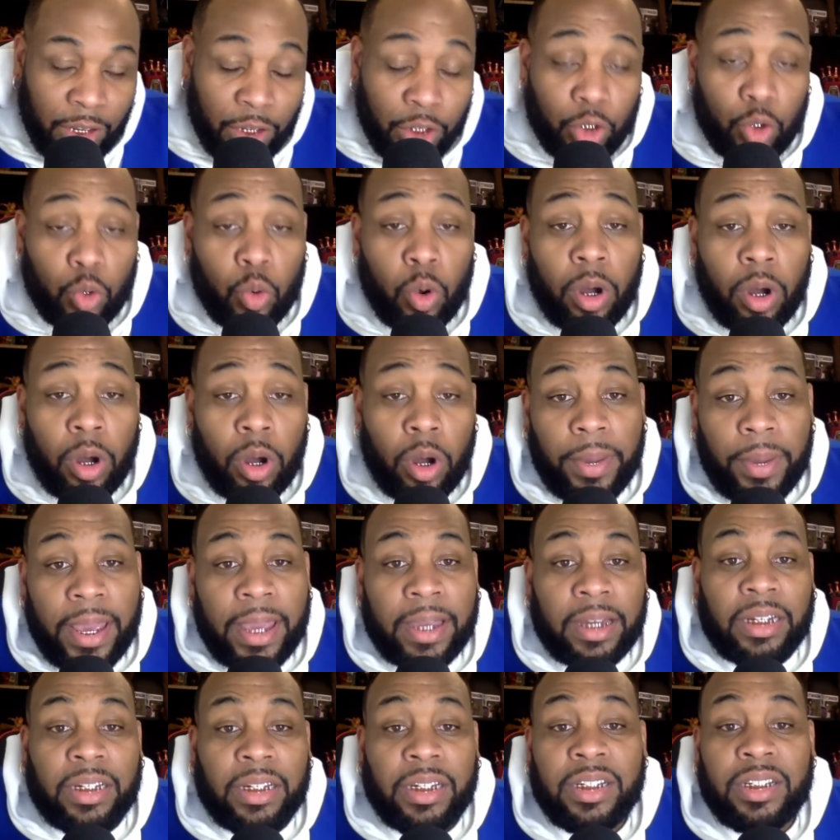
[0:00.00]
You are
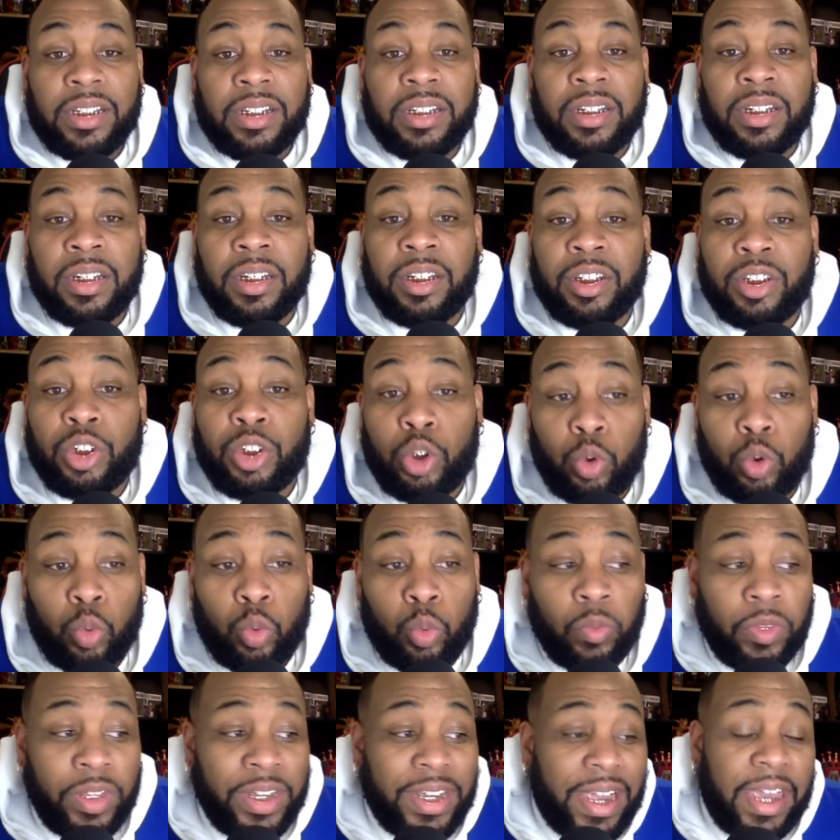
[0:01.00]
back listening
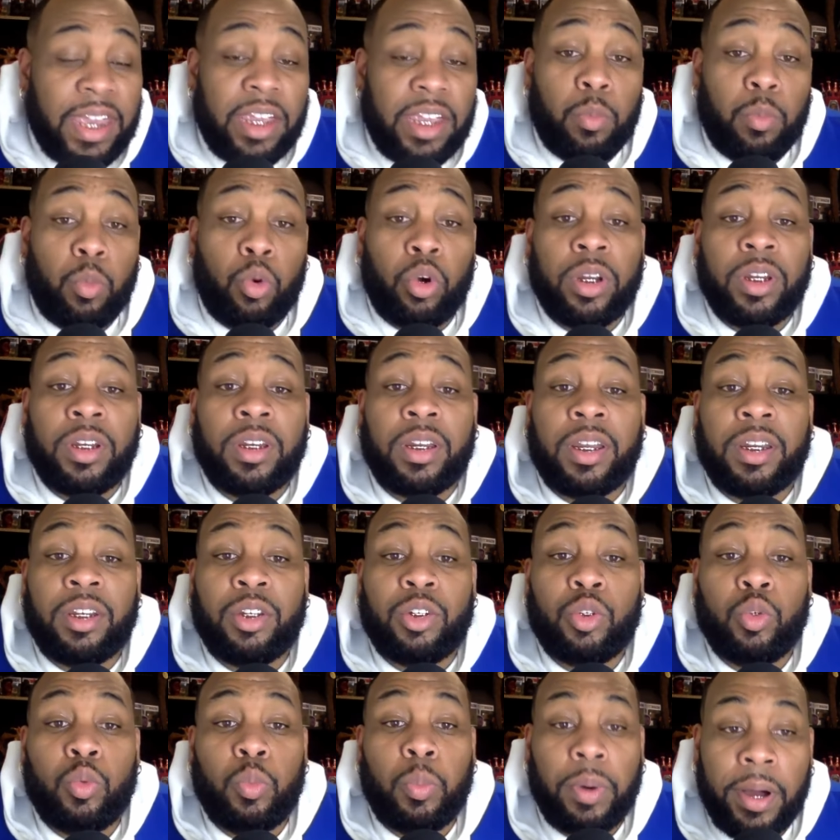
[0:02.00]
to the 8 More Than
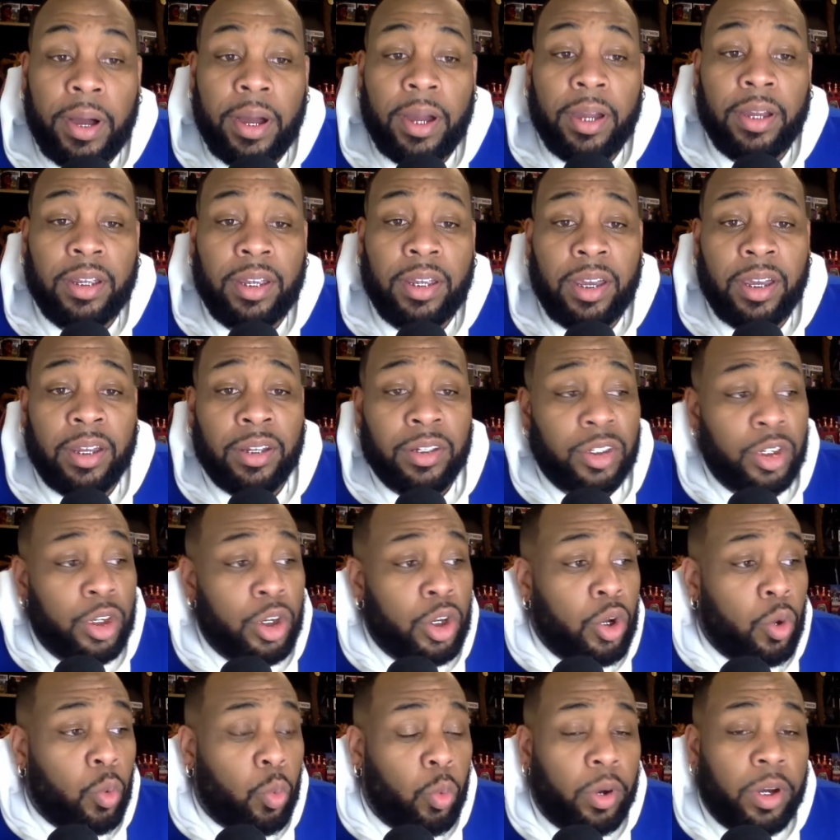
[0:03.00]
92 podcast,
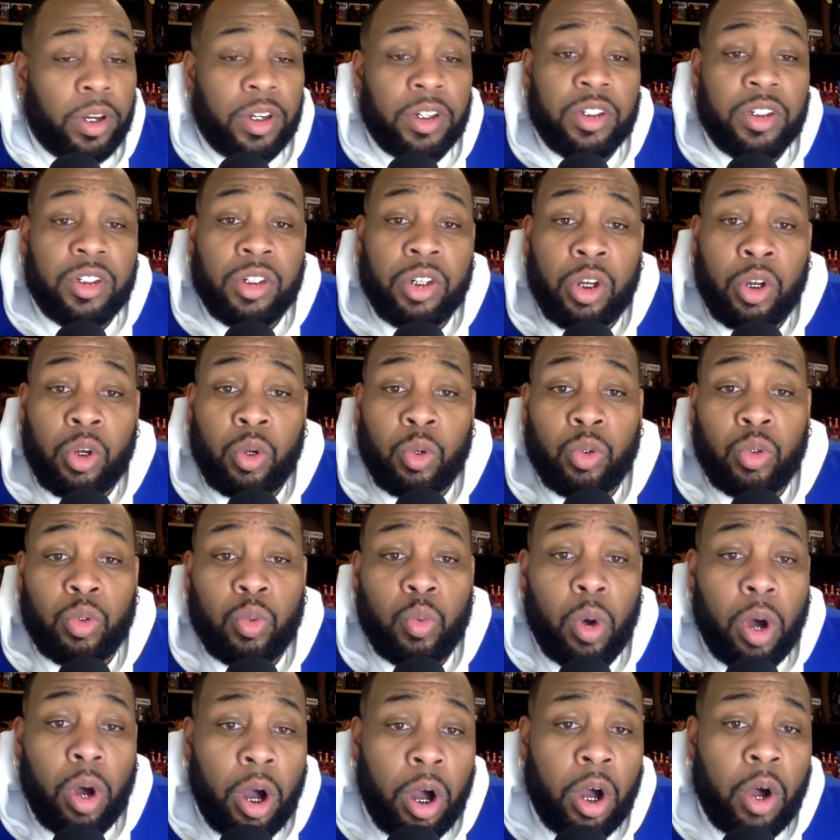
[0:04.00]
where it's known
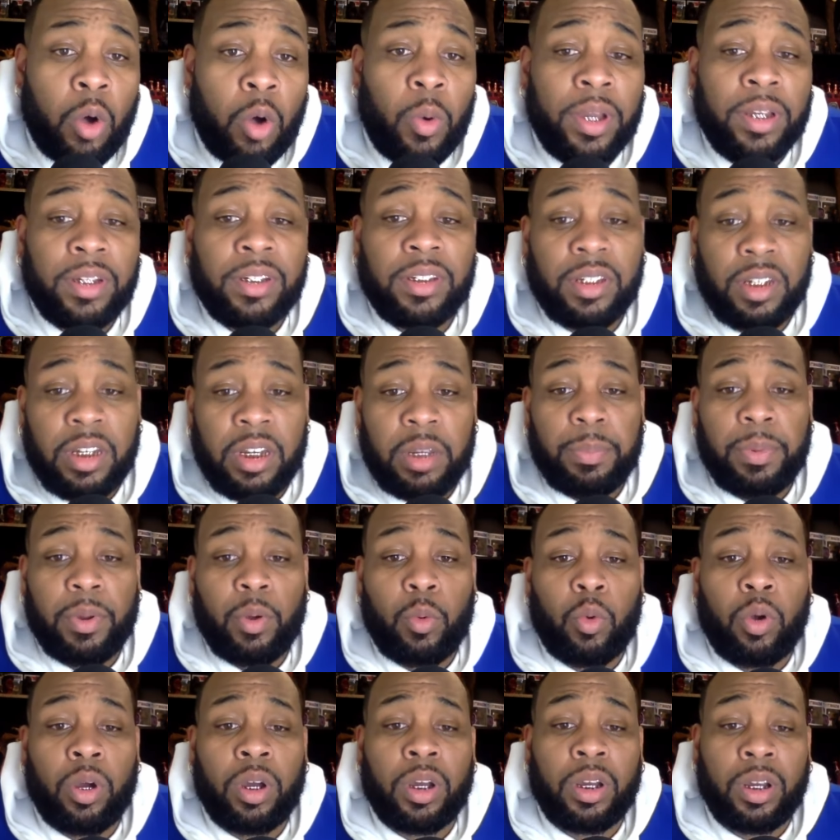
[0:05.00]
to always keep it
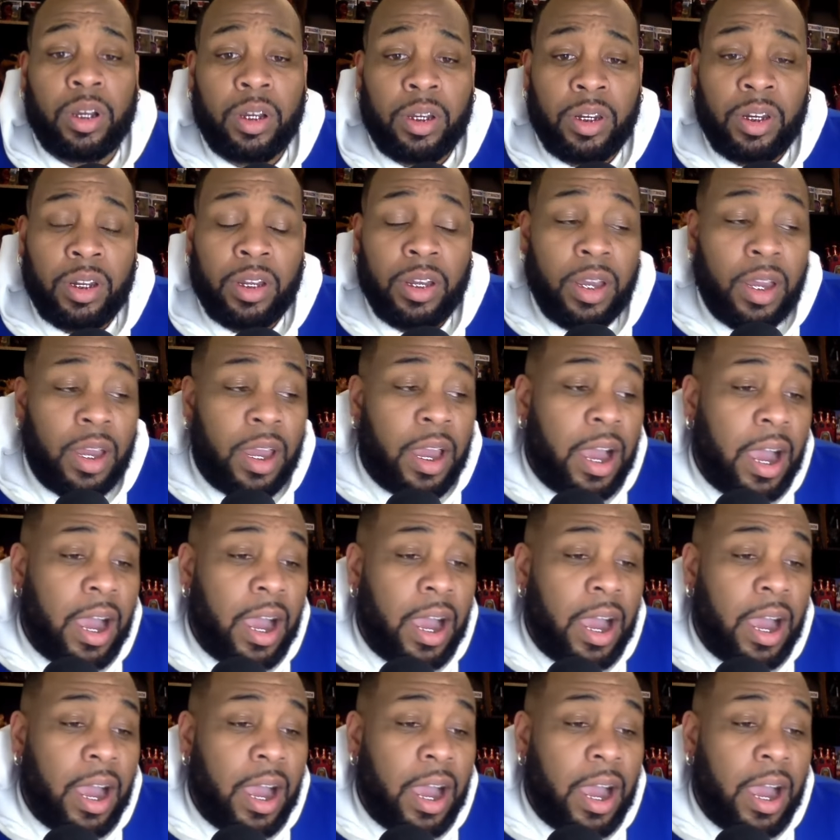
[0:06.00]
100.